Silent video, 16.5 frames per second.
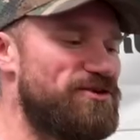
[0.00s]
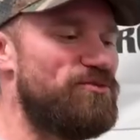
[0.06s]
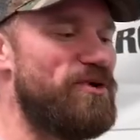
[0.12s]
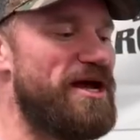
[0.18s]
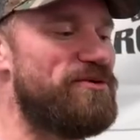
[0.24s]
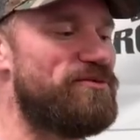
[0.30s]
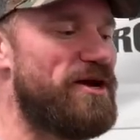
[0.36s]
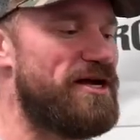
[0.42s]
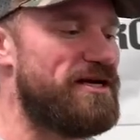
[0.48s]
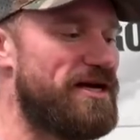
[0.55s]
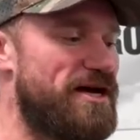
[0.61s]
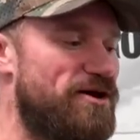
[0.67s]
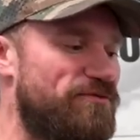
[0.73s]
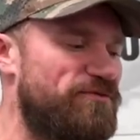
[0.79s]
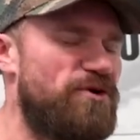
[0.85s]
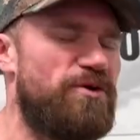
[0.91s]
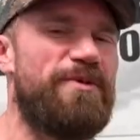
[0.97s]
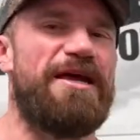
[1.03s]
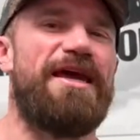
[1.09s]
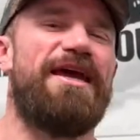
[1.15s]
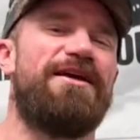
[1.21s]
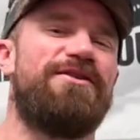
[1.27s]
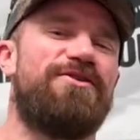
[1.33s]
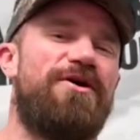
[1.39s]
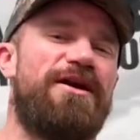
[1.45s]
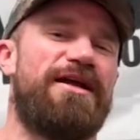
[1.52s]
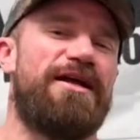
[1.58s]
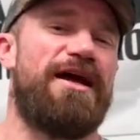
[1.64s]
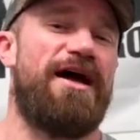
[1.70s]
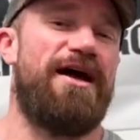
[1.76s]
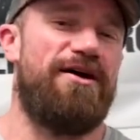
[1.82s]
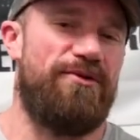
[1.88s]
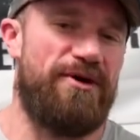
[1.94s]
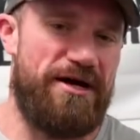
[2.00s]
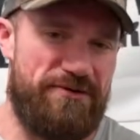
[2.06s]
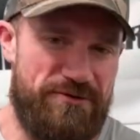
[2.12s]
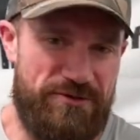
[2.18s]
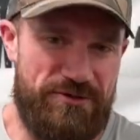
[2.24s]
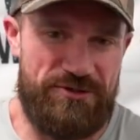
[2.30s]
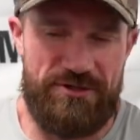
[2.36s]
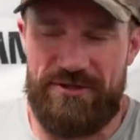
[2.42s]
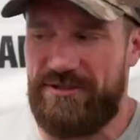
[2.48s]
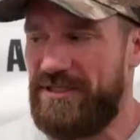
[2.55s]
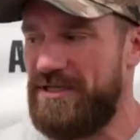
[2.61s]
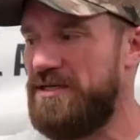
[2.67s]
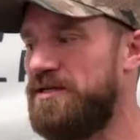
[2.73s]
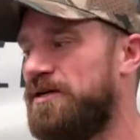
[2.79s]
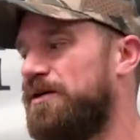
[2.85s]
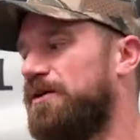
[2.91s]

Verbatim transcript: away right now filming Anton and Kyle out in New Jersey.